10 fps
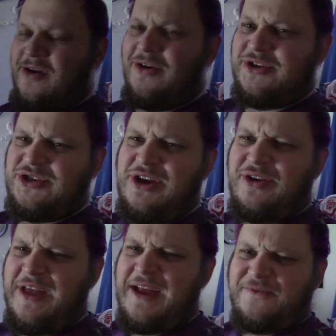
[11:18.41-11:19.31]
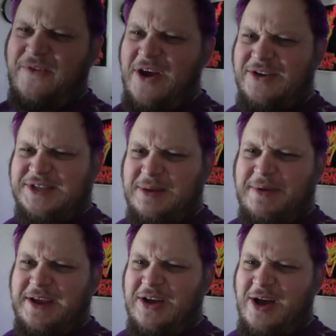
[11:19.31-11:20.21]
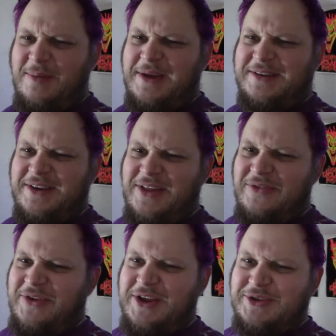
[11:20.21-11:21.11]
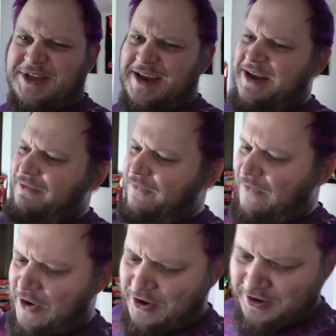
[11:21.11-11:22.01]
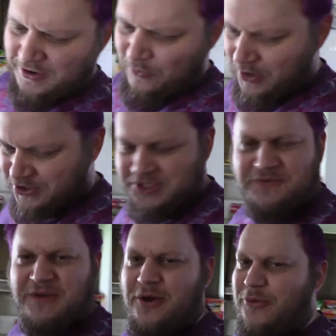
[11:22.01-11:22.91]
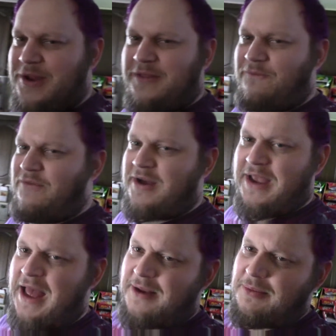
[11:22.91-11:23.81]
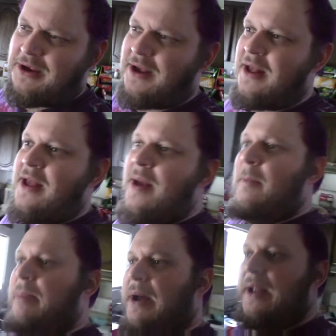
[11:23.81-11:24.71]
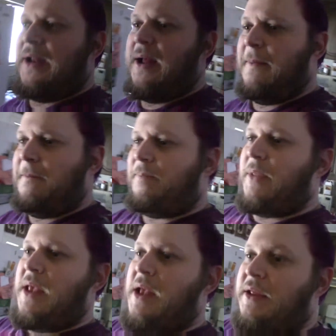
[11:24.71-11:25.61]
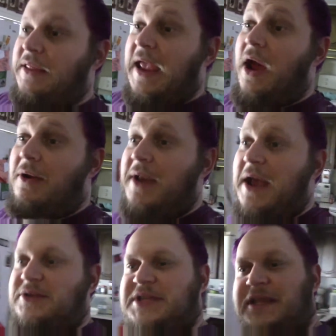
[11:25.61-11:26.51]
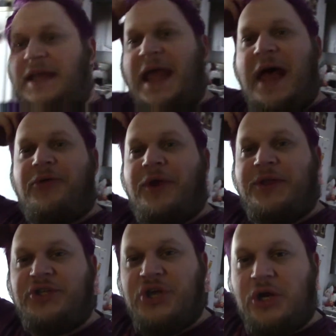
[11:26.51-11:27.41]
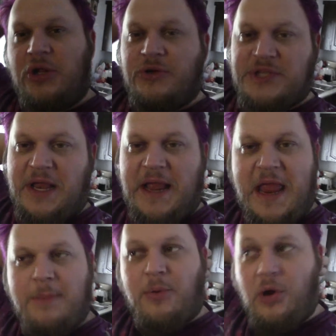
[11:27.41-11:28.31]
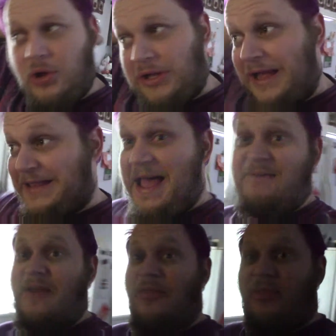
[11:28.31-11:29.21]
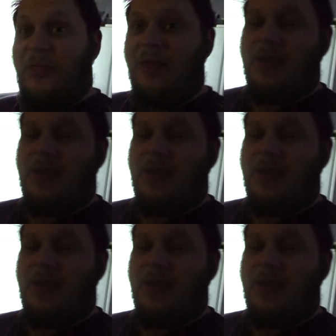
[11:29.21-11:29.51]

Oh, did you hear that fart? Somebody commented on the videos that I never farted, and one just fell right the fuck out of me. But they are announcing the Gathering of the Juggalos on April 11th.